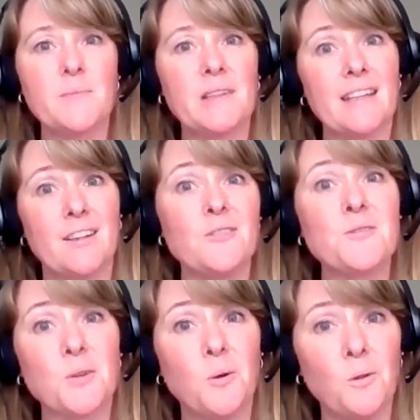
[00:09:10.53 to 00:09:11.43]
but then
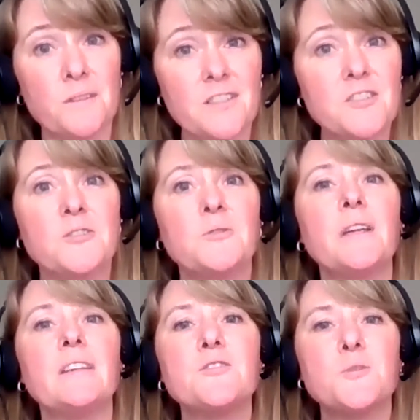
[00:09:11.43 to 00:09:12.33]
also the whole tissue
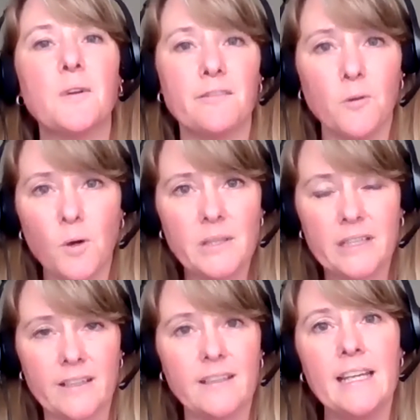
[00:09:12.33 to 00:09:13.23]
into a
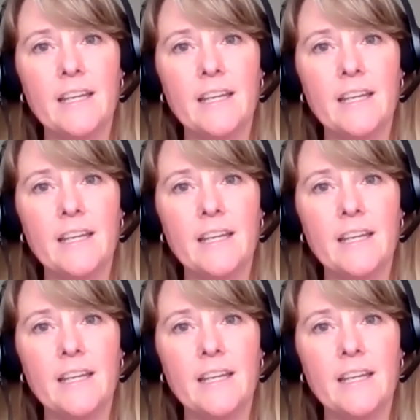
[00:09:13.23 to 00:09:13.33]
formula,